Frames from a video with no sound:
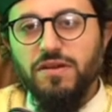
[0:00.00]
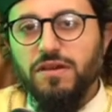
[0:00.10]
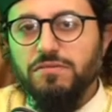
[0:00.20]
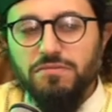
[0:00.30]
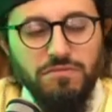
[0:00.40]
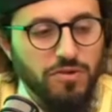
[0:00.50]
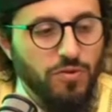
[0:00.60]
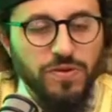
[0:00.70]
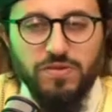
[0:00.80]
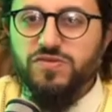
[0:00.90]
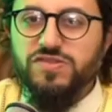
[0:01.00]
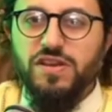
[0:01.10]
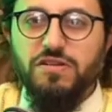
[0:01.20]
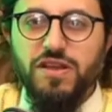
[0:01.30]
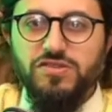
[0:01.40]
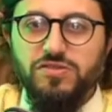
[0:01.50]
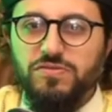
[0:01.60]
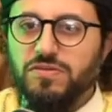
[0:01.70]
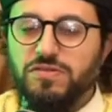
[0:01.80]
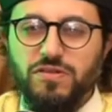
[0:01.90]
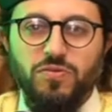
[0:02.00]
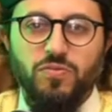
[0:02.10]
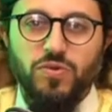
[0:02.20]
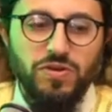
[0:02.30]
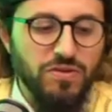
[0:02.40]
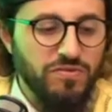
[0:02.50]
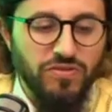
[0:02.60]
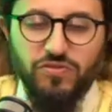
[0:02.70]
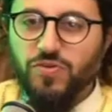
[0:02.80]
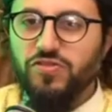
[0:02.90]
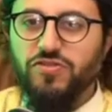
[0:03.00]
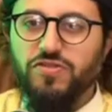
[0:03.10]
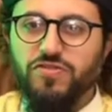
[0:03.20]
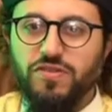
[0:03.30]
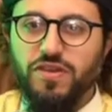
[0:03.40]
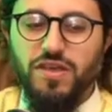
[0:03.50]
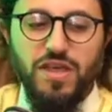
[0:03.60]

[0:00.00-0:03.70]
And nobody who's staring at you, no weird situations.